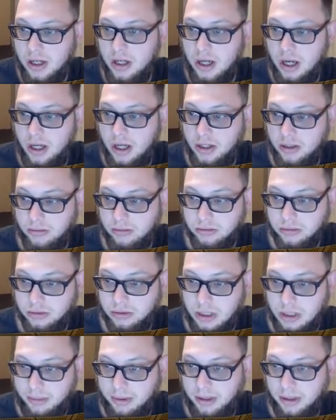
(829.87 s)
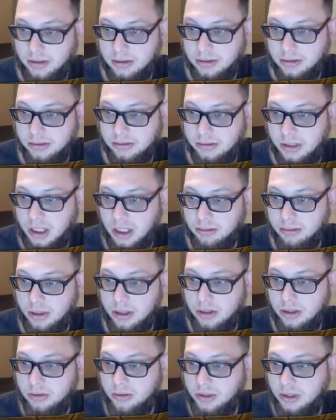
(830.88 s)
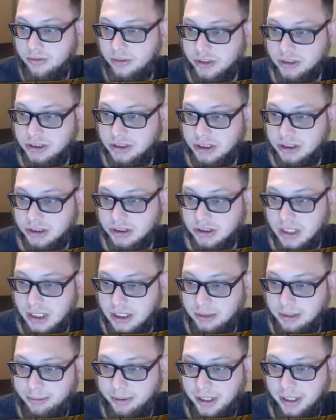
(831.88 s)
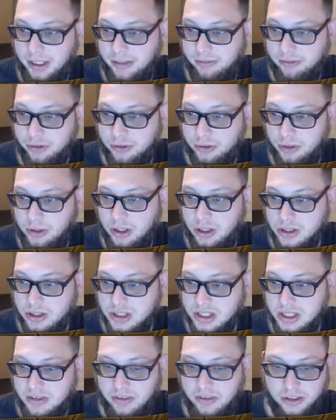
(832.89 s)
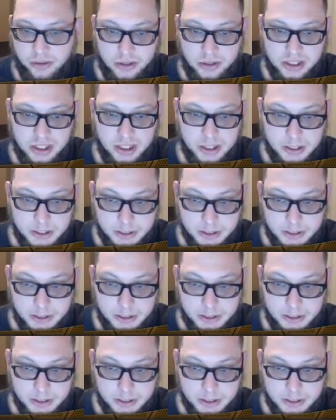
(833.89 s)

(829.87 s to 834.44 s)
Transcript: Yeah, Dragon Ball. We have first edition nightly played for $3.73.